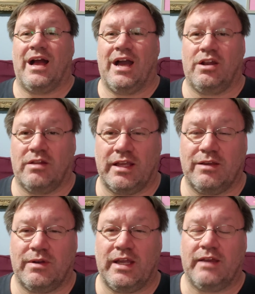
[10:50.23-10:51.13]
I don't like it
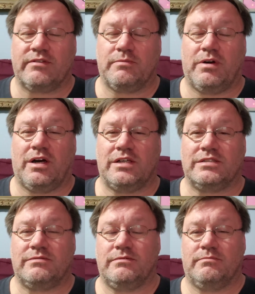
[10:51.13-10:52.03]
when I have to
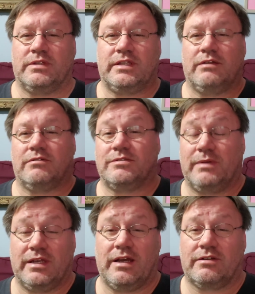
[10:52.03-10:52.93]
pause, but that was my
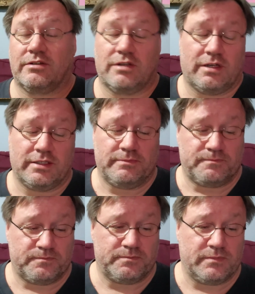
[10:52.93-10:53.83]
doctor calling
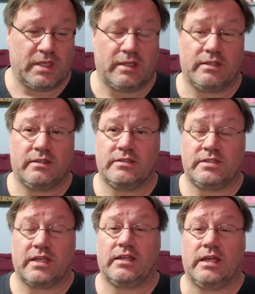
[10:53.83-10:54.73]
and
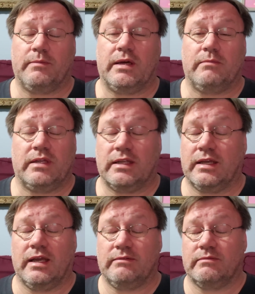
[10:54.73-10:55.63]
checking up on me.
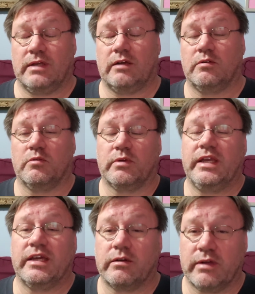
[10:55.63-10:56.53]
I will
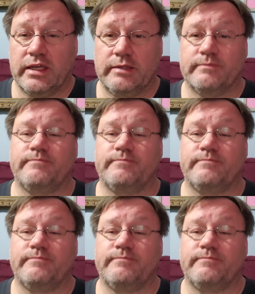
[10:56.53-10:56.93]
reiterate,